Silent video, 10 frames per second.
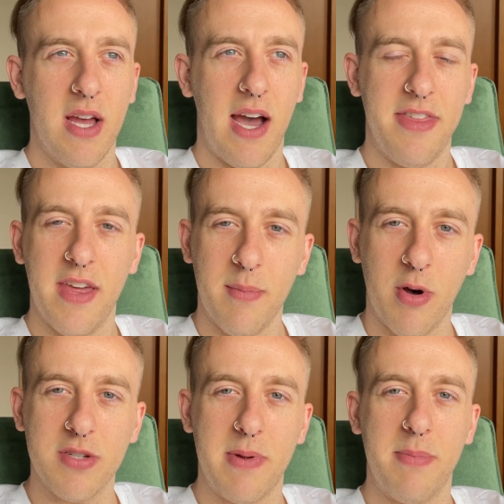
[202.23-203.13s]
I think
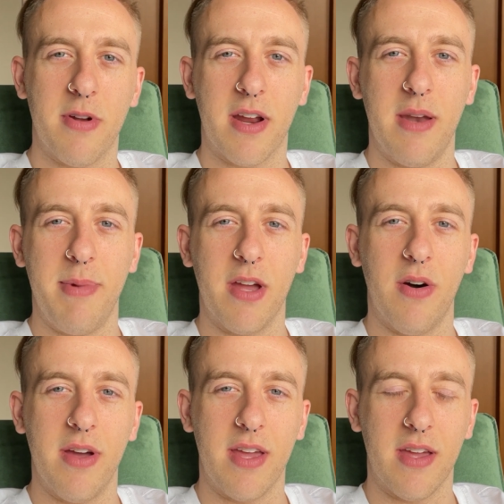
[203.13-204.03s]
most people are going to be
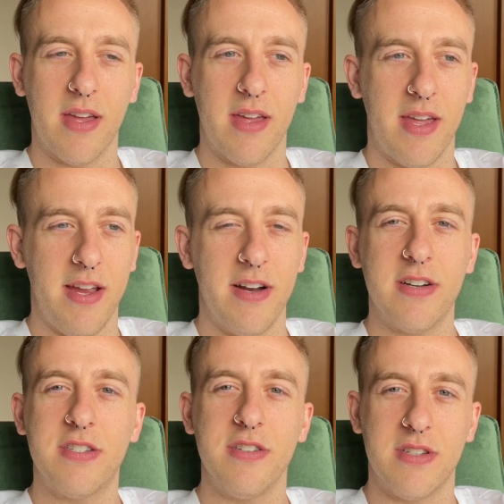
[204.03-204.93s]
going here
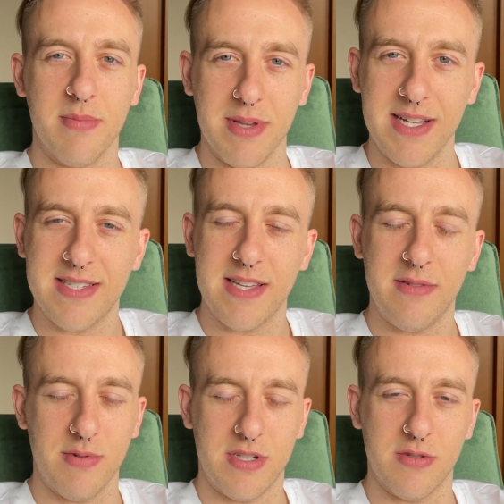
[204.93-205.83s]
to
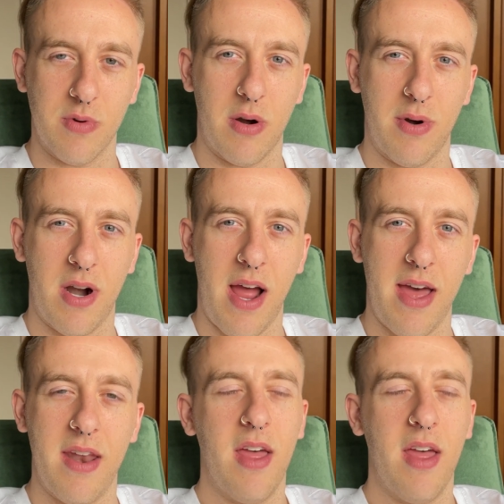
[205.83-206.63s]
Tbilisi, which is where we're at,